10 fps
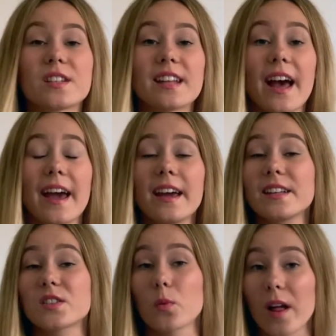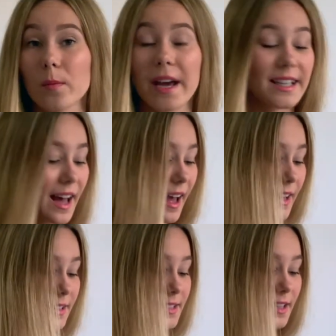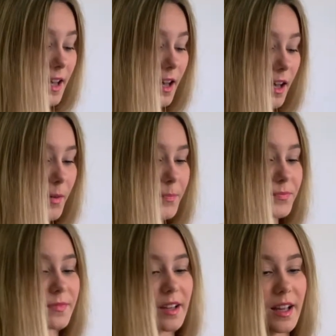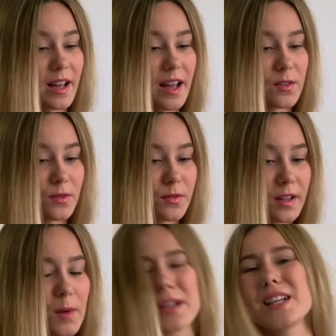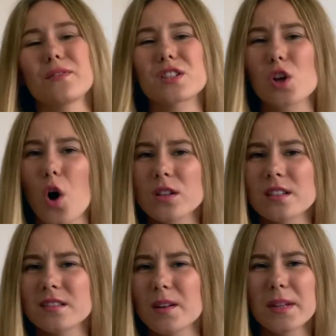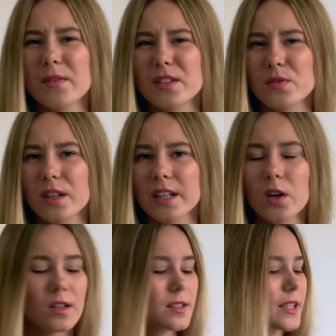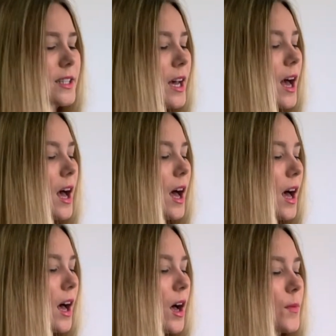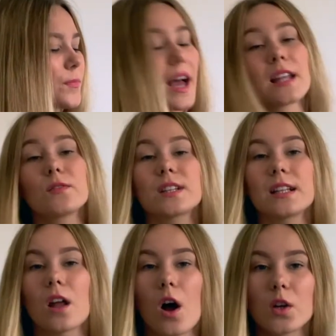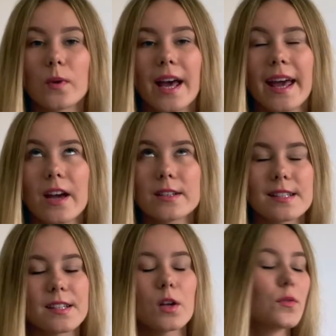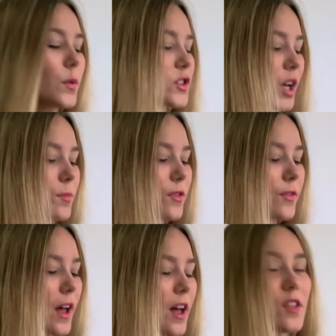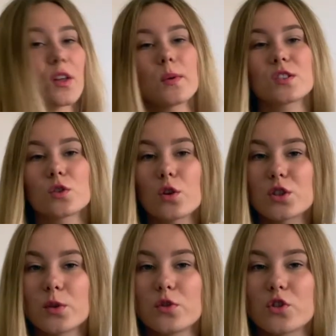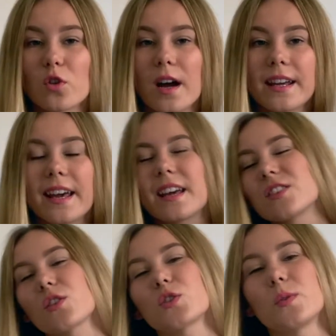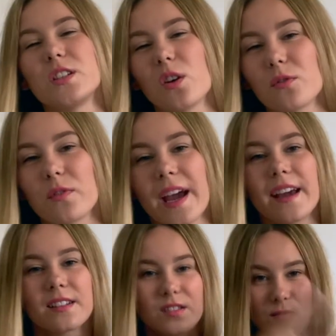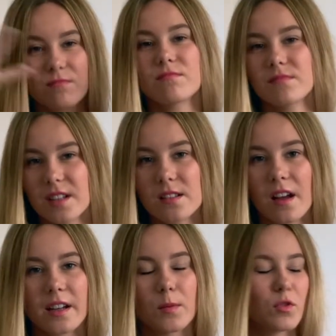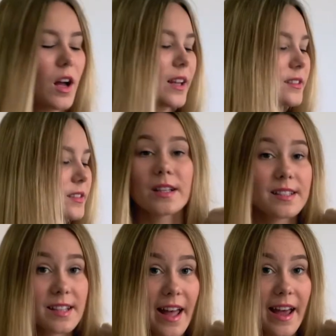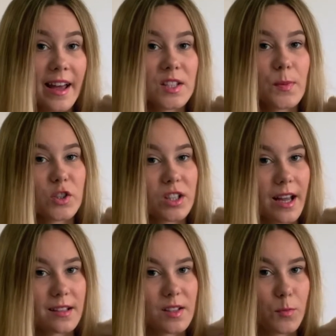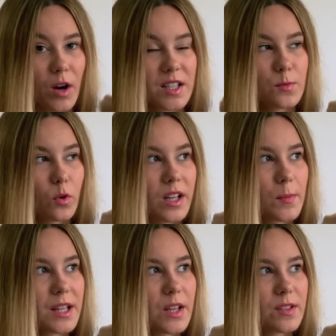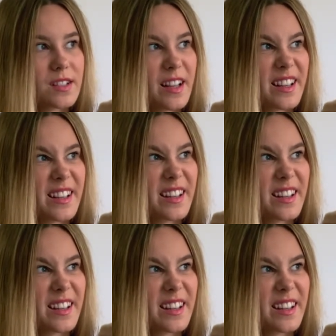to say, it's a well-made hat. I believe it's cotton, I believe it's fully cotton. I love the little hardware here, it's silver, which I prefer, though it's not too striking, it's not too in your face, designer brand. I'd say, especially as the price point, I believe it's like